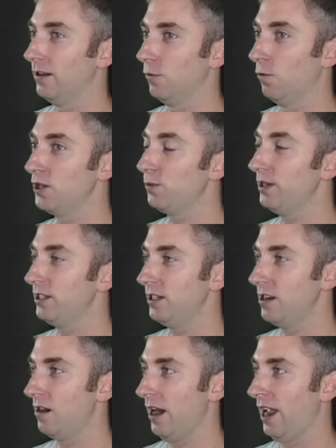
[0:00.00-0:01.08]
Once we
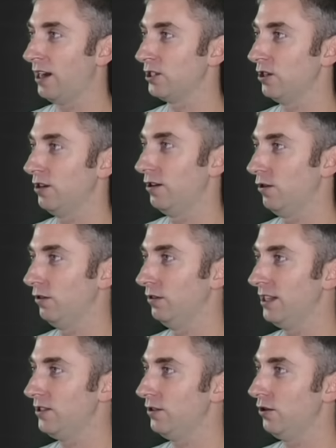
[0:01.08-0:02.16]
see our X,
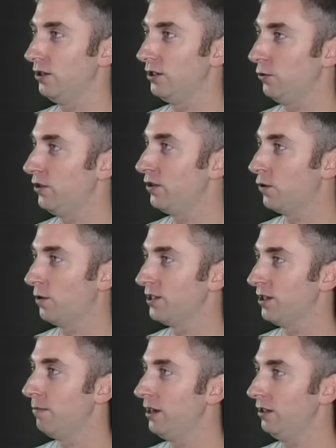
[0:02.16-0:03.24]
let's look to,
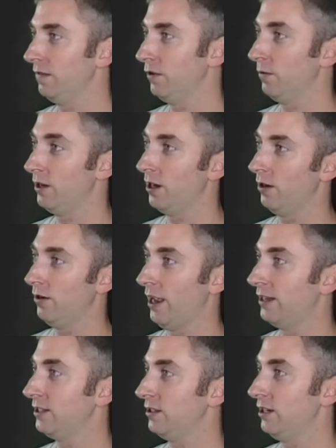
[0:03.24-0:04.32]
towards the middle of the window
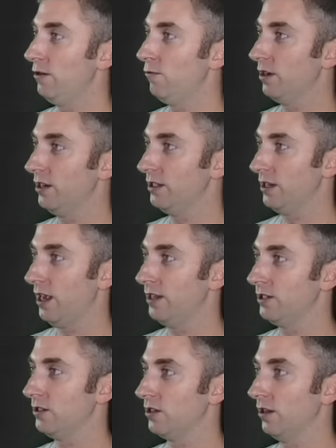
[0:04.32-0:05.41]
and see where it
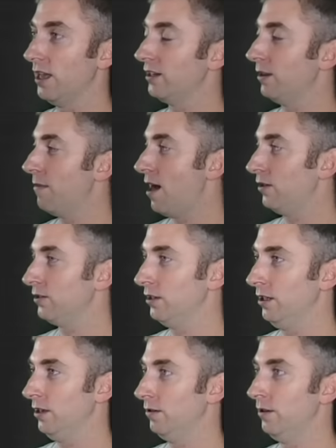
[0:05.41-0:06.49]
says select a model to
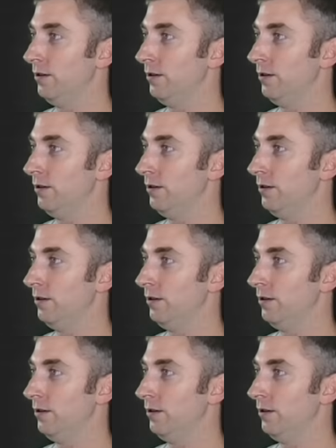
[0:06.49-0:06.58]
load.